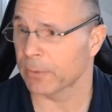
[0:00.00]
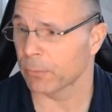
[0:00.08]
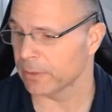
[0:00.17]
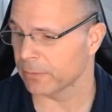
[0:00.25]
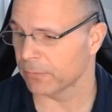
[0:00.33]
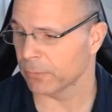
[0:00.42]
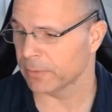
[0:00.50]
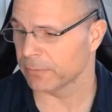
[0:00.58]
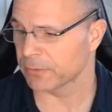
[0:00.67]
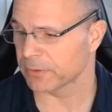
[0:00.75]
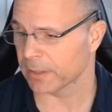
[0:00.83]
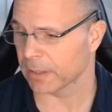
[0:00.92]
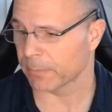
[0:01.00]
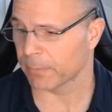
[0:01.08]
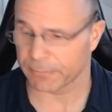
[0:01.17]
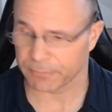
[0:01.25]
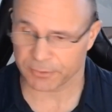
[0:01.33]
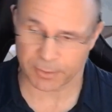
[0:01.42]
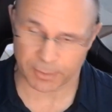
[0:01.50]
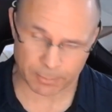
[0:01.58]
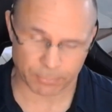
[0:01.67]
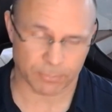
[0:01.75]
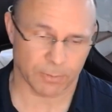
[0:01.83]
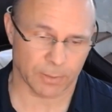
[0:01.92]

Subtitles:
I've set up